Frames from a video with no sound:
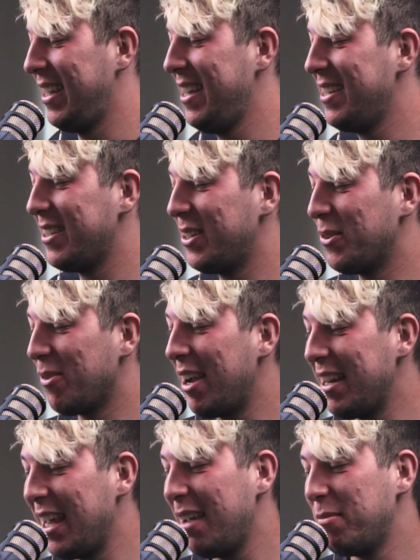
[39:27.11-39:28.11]
It is a
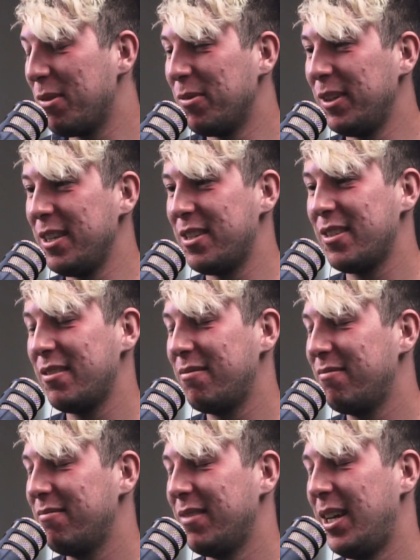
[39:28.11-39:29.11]
great name to release
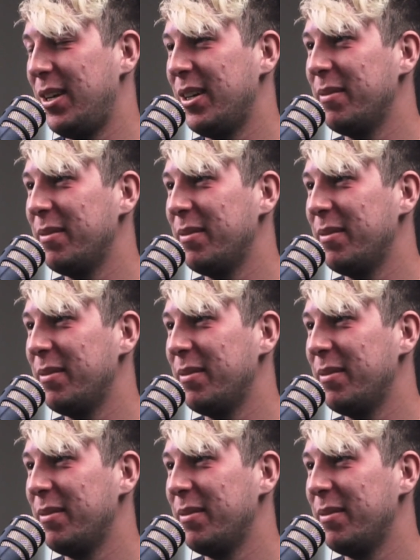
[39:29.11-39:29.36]
under.